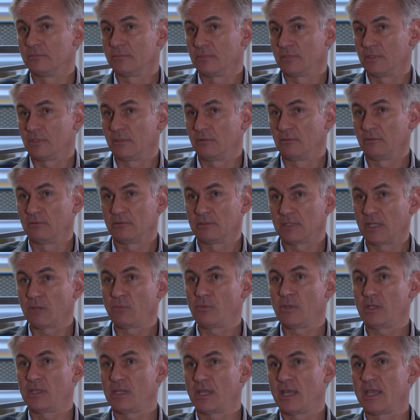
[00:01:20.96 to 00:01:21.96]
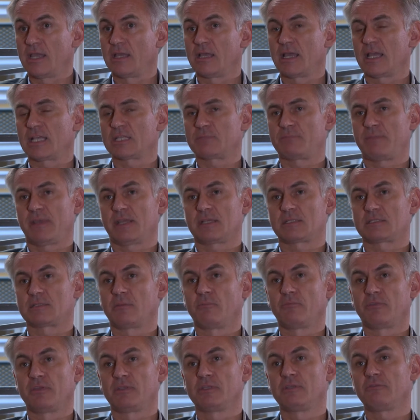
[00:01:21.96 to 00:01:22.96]
you know, they will expect
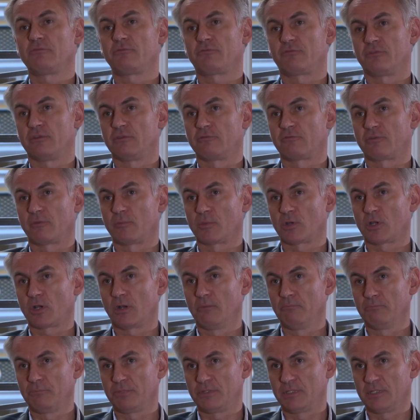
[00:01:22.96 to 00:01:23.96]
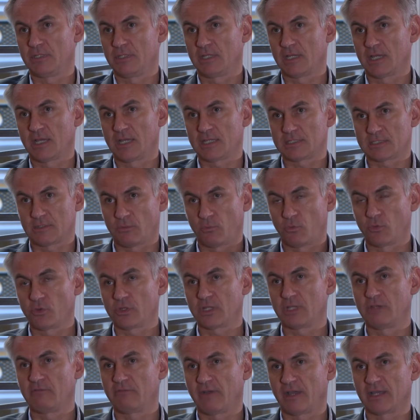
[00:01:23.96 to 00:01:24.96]
something different from a company as a work
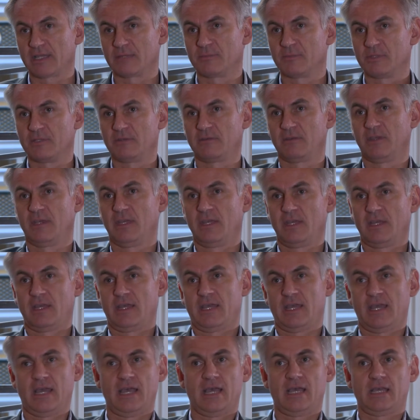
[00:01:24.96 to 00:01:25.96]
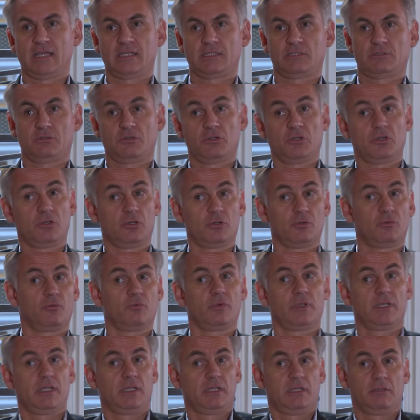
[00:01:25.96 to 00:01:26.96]
environment as you know,
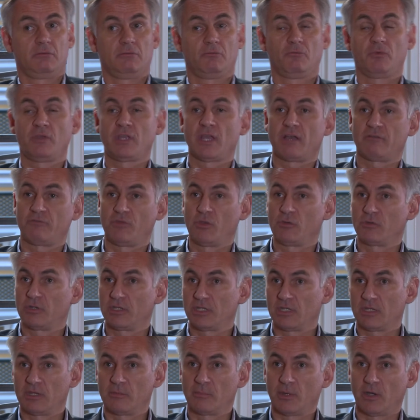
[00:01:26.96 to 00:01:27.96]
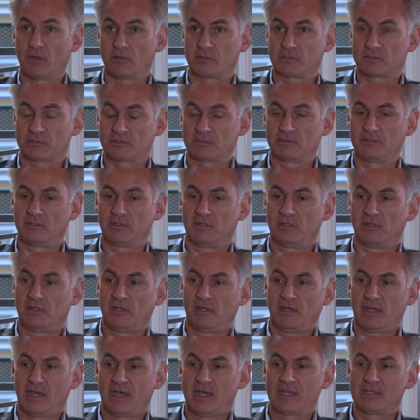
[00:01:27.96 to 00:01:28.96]
we have known in the past.
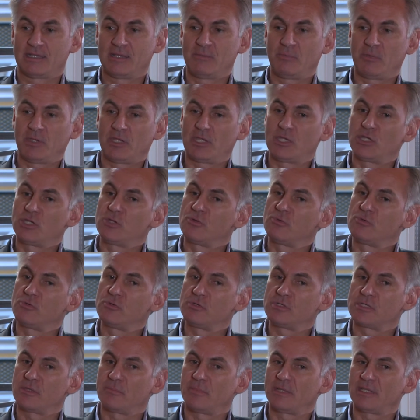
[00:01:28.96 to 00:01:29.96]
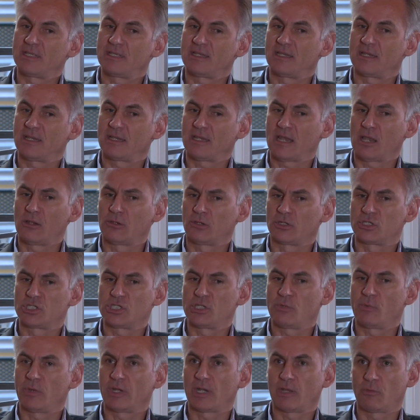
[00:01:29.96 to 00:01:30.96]
I typically use a bit an analogy
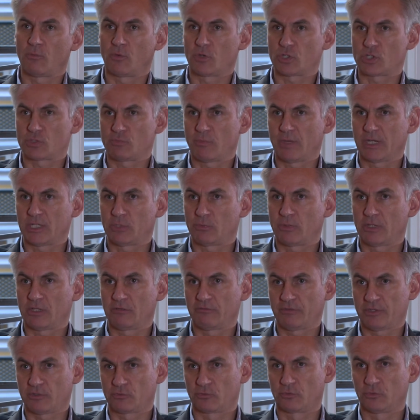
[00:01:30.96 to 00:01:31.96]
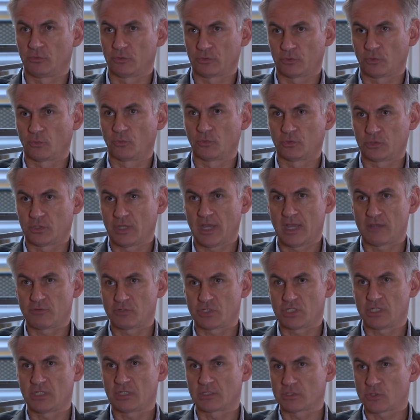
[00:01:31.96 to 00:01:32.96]
when I watch my 12-year-old daughter, how
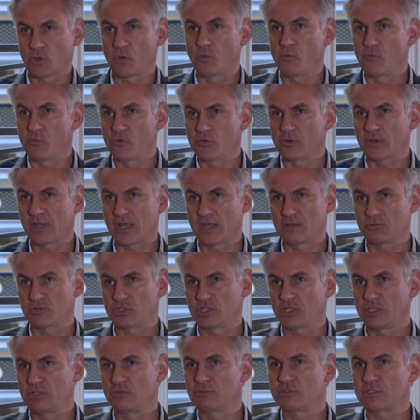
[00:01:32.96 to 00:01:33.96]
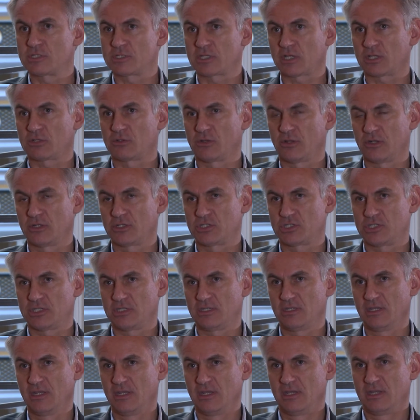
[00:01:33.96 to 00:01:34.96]
she does homework, how she uses
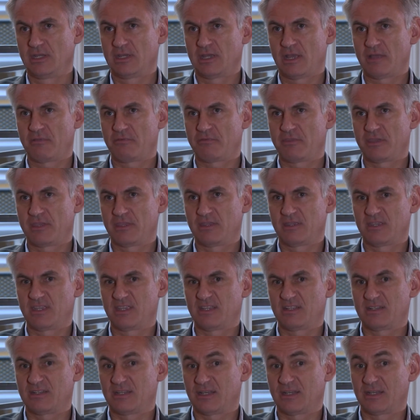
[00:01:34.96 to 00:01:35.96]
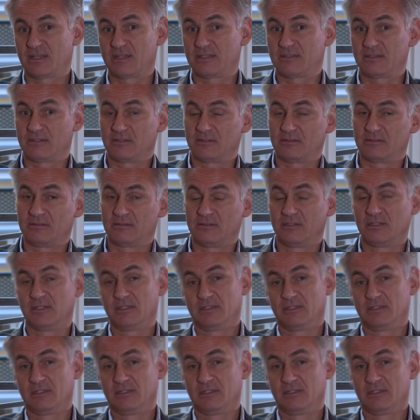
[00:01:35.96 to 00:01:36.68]
technology, and thinking that you know,